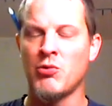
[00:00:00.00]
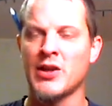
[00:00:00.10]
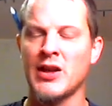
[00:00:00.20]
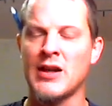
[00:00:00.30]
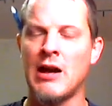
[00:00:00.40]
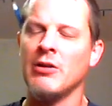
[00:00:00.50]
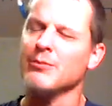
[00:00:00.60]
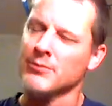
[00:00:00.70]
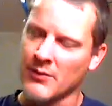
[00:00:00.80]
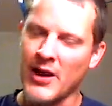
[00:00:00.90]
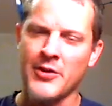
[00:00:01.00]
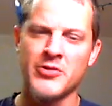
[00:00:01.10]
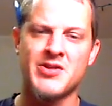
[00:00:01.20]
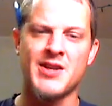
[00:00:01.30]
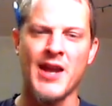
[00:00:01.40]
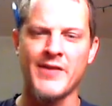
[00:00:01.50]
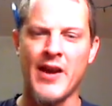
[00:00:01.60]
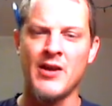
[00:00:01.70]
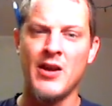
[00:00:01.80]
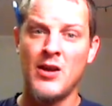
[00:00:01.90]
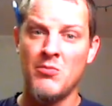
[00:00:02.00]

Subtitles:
working out. I understand that.